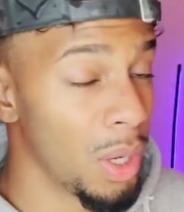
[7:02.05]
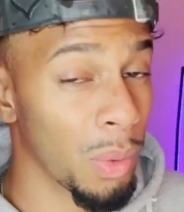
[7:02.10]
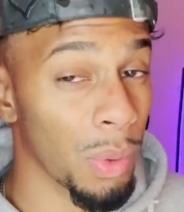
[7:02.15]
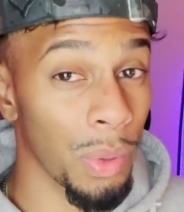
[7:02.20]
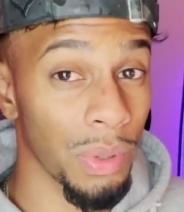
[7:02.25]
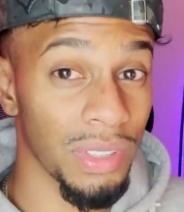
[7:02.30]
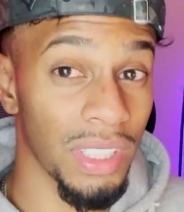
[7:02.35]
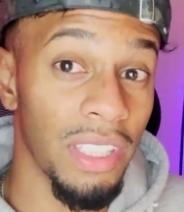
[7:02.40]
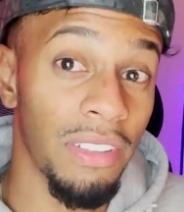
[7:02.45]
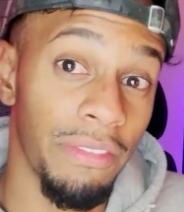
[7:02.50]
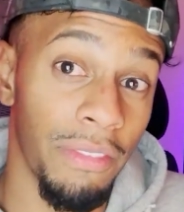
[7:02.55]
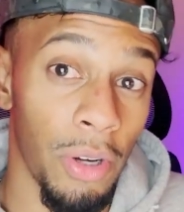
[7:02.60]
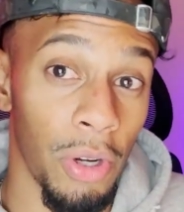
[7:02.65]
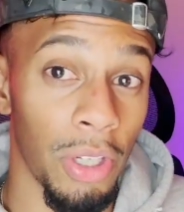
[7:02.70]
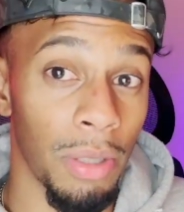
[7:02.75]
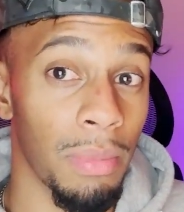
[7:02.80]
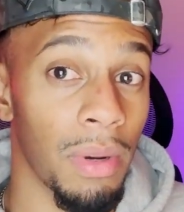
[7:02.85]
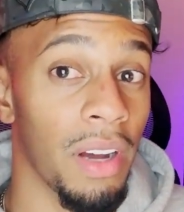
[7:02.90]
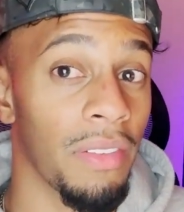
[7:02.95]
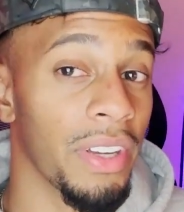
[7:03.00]
Whereas in
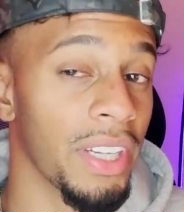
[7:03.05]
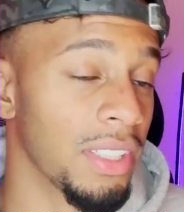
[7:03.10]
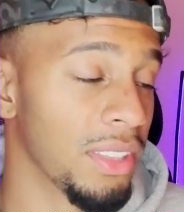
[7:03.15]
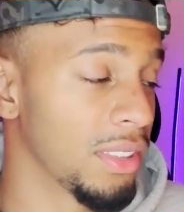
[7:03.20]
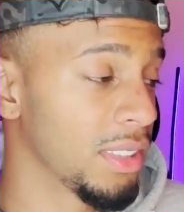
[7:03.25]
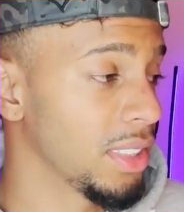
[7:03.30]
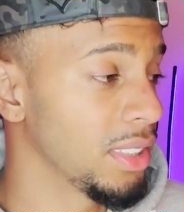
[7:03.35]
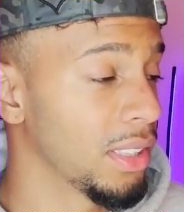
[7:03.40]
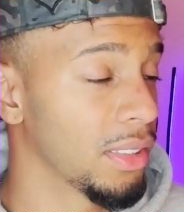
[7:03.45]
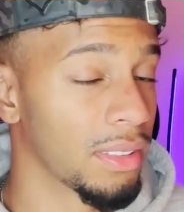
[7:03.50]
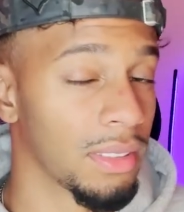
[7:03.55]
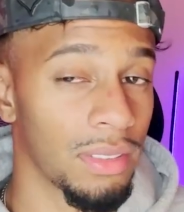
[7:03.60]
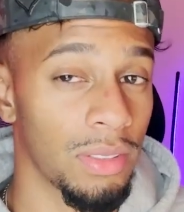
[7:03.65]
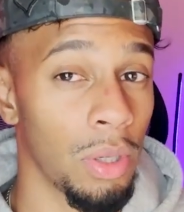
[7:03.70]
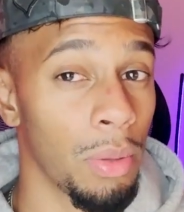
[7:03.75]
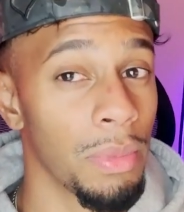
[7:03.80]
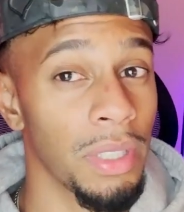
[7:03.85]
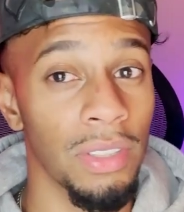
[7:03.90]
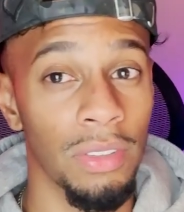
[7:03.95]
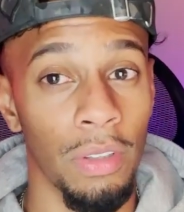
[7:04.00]
Vogue, my agency, there's
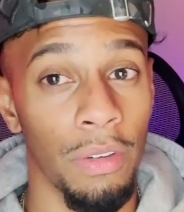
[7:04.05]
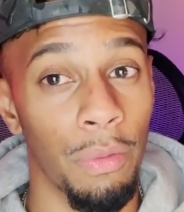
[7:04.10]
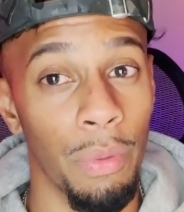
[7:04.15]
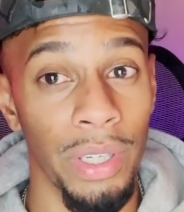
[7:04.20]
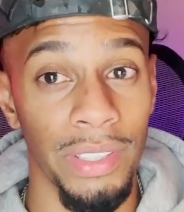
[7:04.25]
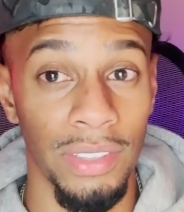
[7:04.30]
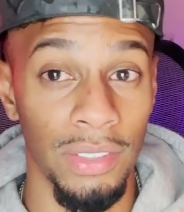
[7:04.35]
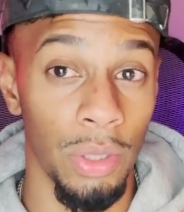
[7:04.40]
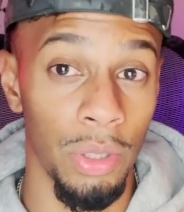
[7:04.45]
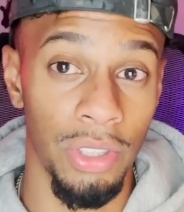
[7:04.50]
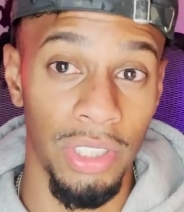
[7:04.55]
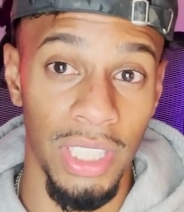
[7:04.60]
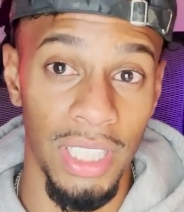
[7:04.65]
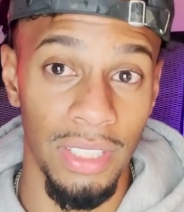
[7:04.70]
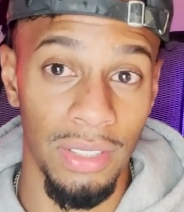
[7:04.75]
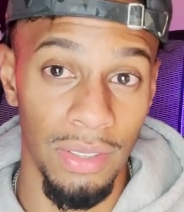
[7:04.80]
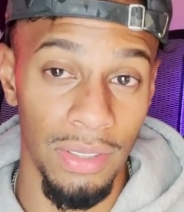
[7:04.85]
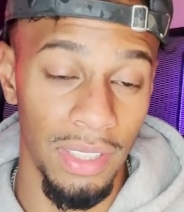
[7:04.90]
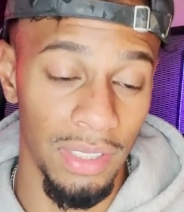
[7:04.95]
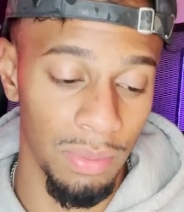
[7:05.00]
so many softwares
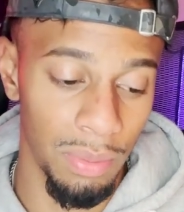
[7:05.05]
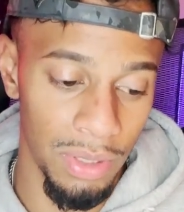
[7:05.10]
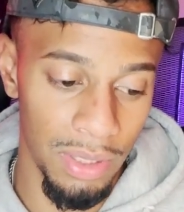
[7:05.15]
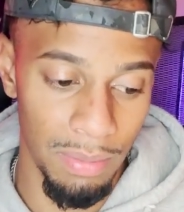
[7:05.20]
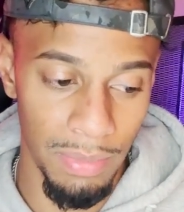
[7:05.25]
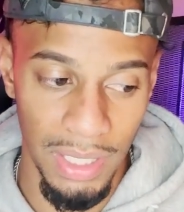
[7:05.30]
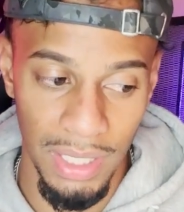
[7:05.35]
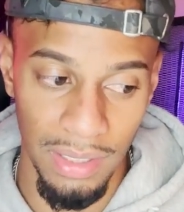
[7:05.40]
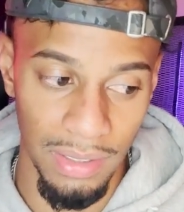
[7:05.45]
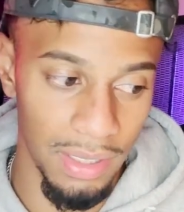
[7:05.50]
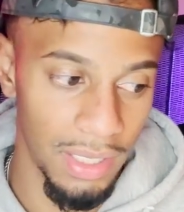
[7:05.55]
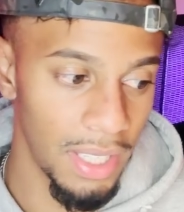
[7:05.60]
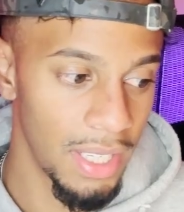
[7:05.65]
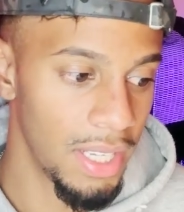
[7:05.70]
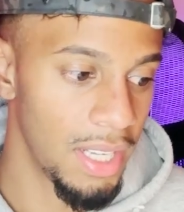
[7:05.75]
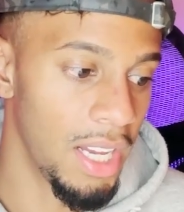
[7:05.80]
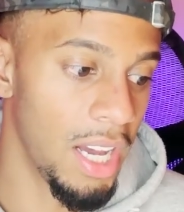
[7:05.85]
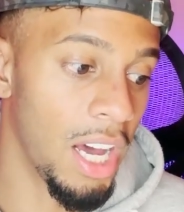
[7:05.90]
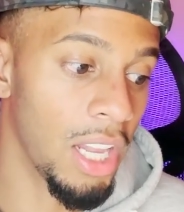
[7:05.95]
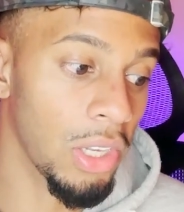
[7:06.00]
associated to this, which means
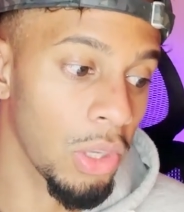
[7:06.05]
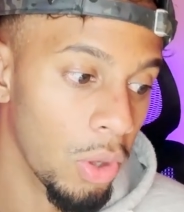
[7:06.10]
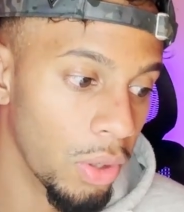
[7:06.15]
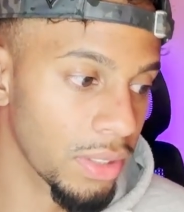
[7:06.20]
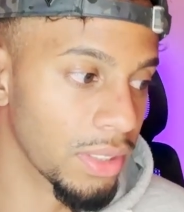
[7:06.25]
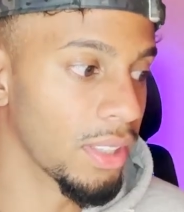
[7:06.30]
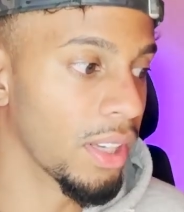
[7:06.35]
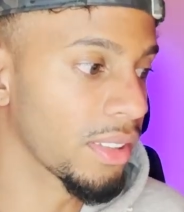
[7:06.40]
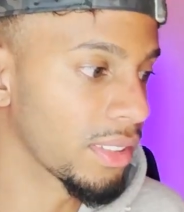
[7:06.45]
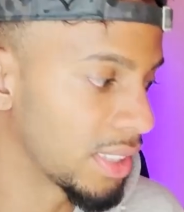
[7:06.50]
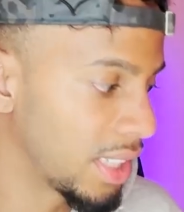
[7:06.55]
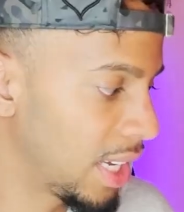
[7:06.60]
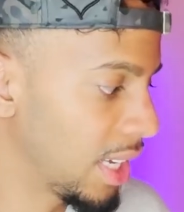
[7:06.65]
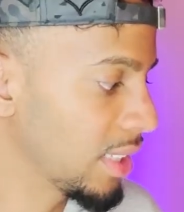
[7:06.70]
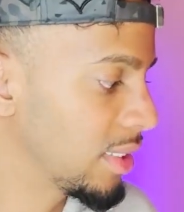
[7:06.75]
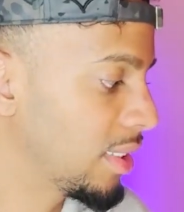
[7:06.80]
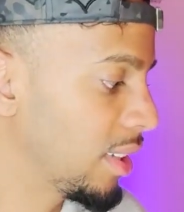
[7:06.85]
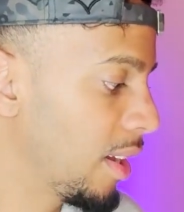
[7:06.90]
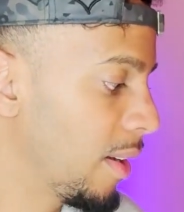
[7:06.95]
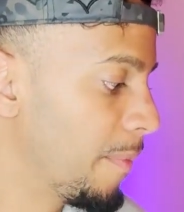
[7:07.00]
a lot does
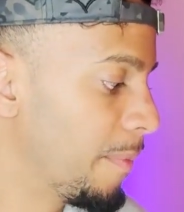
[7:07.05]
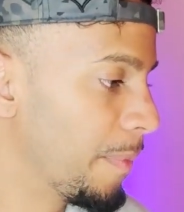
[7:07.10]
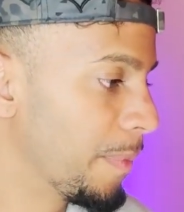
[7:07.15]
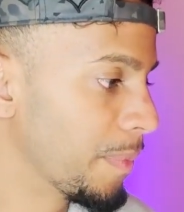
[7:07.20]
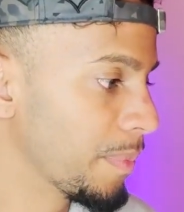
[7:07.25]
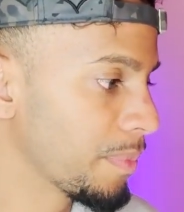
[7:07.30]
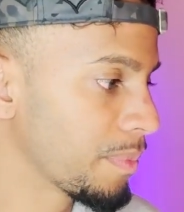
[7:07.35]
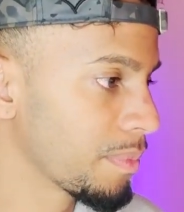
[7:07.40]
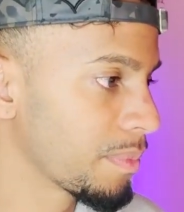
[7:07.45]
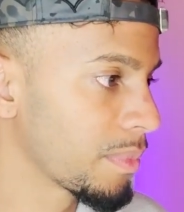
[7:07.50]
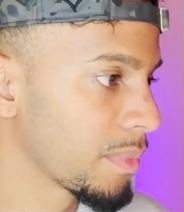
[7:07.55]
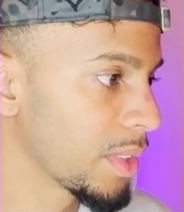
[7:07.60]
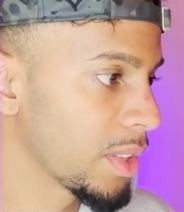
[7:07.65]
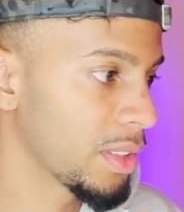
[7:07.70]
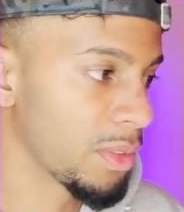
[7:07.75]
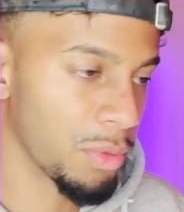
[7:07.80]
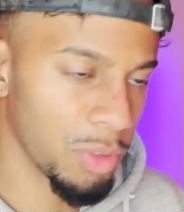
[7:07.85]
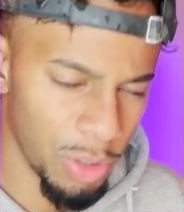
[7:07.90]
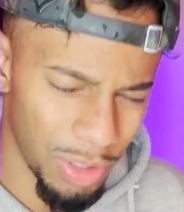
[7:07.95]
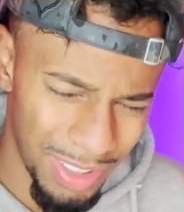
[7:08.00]
get,
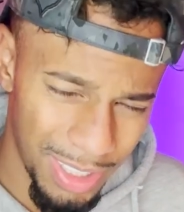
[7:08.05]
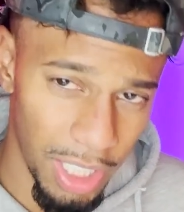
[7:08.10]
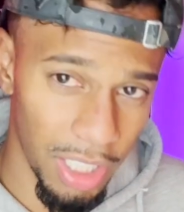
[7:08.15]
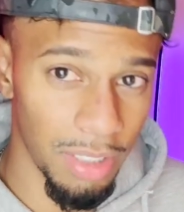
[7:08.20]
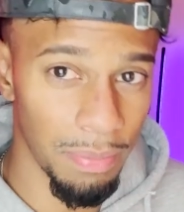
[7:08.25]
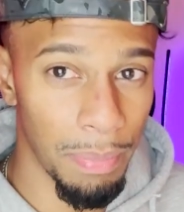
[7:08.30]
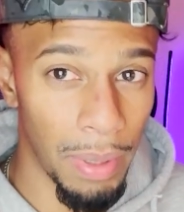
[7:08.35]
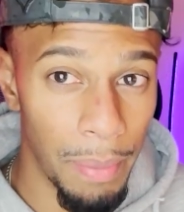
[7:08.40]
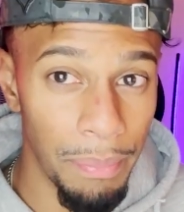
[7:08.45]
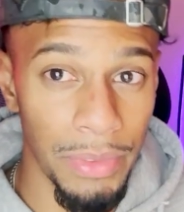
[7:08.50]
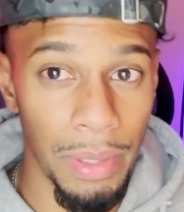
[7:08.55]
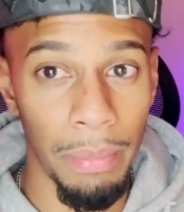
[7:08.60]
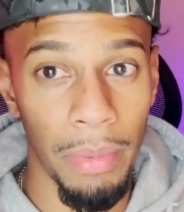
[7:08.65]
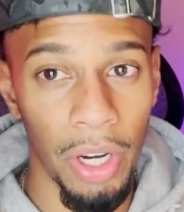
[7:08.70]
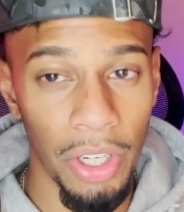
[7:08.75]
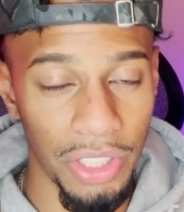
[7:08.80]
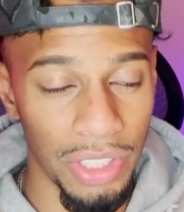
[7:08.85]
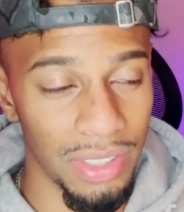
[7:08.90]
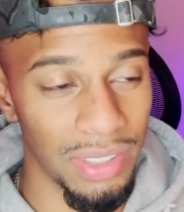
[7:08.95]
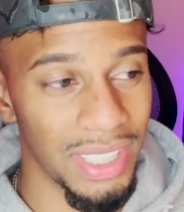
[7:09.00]
which does bump the
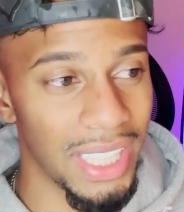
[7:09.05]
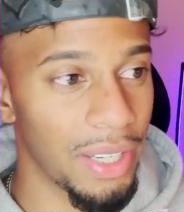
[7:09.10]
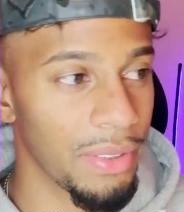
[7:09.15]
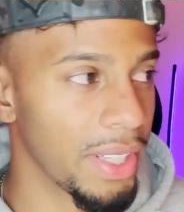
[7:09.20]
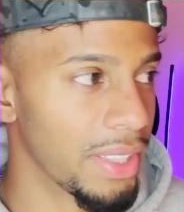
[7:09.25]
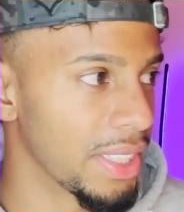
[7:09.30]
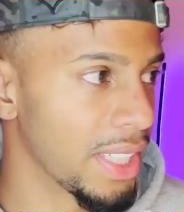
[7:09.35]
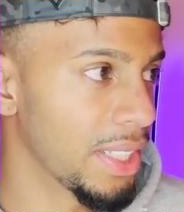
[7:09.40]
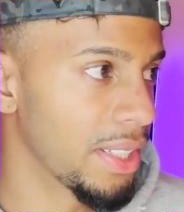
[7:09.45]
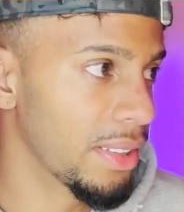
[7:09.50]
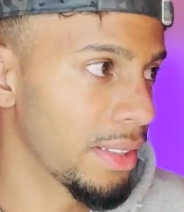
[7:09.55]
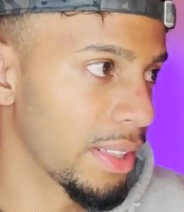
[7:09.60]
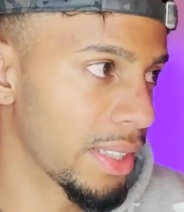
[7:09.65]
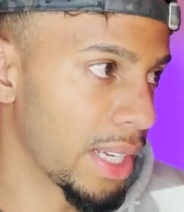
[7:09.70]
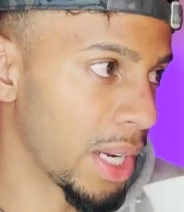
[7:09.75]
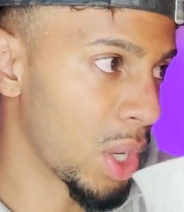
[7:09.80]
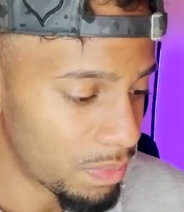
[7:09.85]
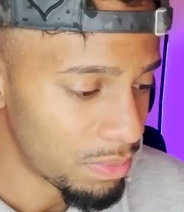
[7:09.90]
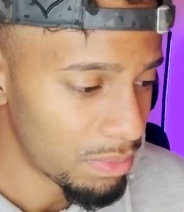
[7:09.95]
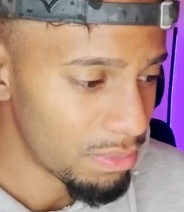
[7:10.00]
margins down at the end of the day.